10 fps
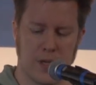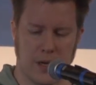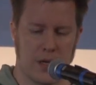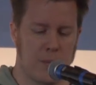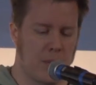
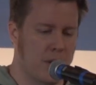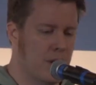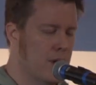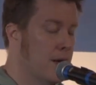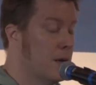again
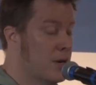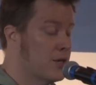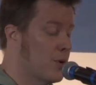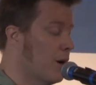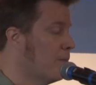in a bit
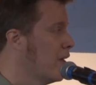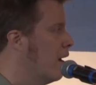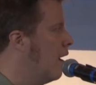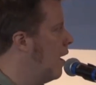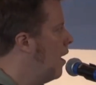as well.
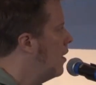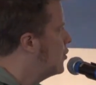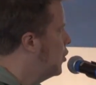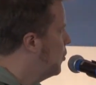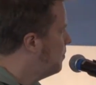
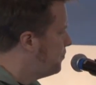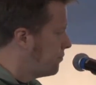So